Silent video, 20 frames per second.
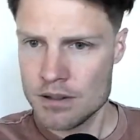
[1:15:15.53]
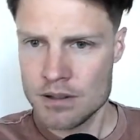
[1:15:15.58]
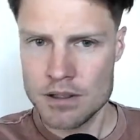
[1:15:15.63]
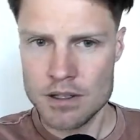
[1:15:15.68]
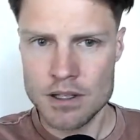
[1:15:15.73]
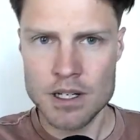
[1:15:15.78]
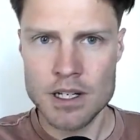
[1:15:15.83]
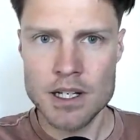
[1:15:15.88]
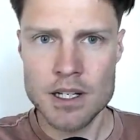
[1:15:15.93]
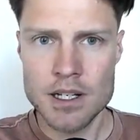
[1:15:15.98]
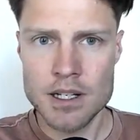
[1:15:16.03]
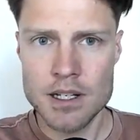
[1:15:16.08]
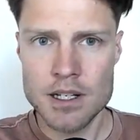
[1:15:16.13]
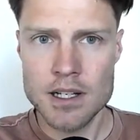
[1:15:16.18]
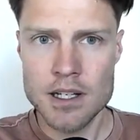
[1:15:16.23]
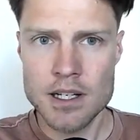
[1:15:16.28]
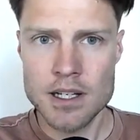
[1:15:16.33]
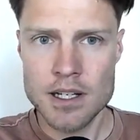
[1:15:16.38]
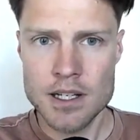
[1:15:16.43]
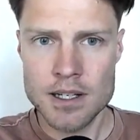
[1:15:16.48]

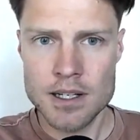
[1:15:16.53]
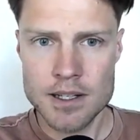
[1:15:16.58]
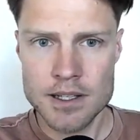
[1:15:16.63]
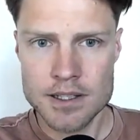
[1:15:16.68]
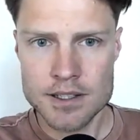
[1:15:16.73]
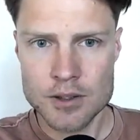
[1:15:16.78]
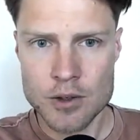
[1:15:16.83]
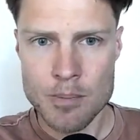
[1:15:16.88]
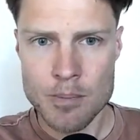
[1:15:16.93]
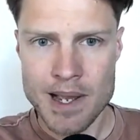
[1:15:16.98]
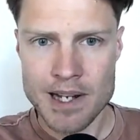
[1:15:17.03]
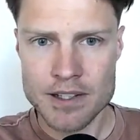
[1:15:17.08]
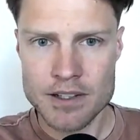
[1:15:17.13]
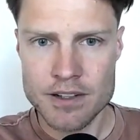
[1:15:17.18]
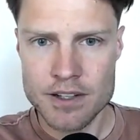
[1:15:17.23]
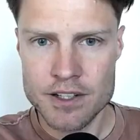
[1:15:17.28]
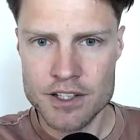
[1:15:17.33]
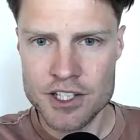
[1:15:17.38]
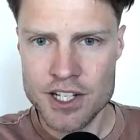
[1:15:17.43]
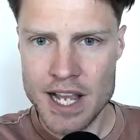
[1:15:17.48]
Let's go back to the
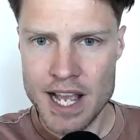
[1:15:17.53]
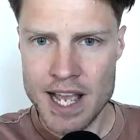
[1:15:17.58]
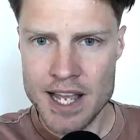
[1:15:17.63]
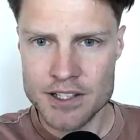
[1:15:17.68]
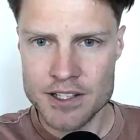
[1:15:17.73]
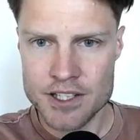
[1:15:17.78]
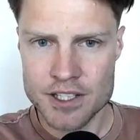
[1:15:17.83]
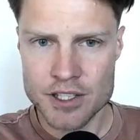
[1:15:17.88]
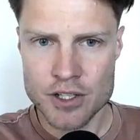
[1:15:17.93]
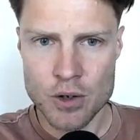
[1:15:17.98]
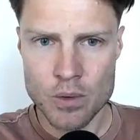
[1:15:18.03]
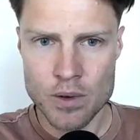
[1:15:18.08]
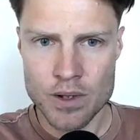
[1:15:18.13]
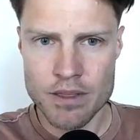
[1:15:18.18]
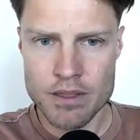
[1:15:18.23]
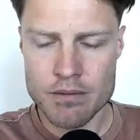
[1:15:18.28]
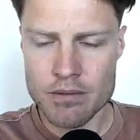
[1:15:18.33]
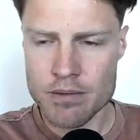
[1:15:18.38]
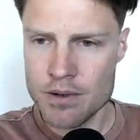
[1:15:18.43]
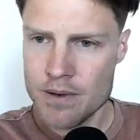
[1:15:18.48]
chat, just going
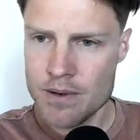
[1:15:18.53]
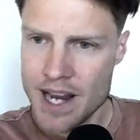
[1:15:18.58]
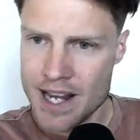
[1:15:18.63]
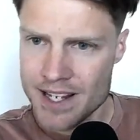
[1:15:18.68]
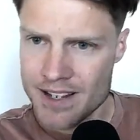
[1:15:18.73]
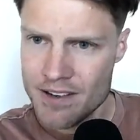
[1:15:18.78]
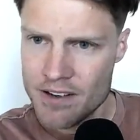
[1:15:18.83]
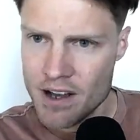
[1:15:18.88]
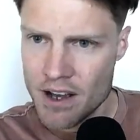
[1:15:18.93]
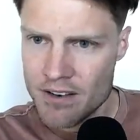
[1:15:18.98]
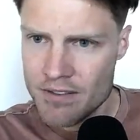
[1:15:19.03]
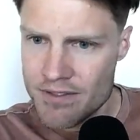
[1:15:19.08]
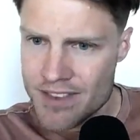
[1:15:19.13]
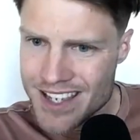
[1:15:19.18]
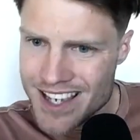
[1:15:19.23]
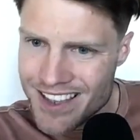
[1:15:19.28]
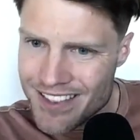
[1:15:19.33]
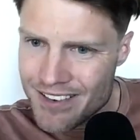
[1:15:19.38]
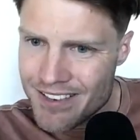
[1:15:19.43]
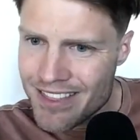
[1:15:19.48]
through any of the
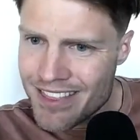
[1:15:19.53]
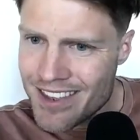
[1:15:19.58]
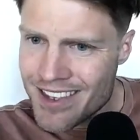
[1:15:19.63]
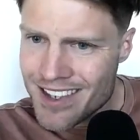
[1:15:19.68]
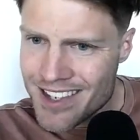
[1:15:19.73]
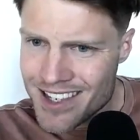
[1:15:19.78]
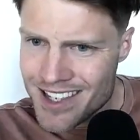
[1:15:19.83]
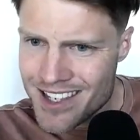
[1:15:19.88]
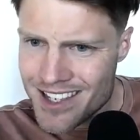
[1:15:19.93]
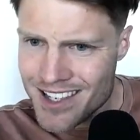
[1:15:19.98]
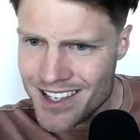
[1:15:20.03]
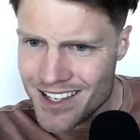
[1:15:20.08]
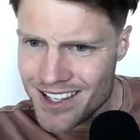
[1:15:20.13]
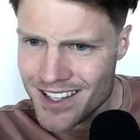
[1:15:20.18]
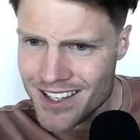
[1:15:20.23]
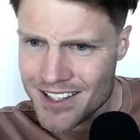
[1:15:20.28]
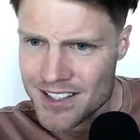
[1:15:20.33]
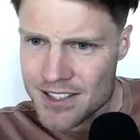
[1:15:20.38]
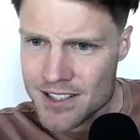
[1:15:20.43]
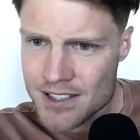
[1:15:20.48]
other
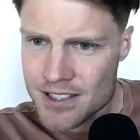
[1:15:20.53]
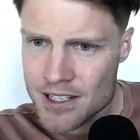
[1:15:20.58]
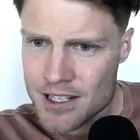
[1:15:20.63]
things.